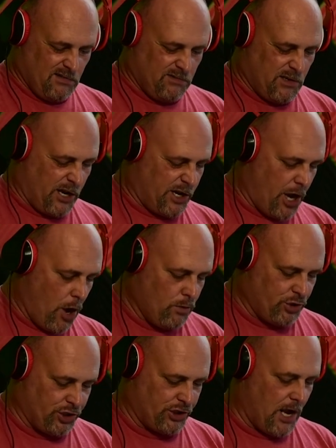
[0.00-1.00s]
a
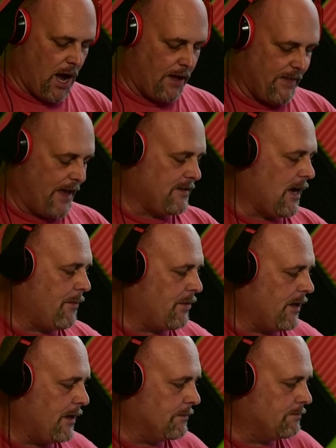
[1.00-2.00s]
coach shot, that type
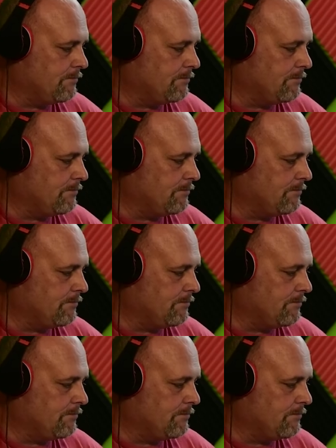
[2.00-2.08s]
thing?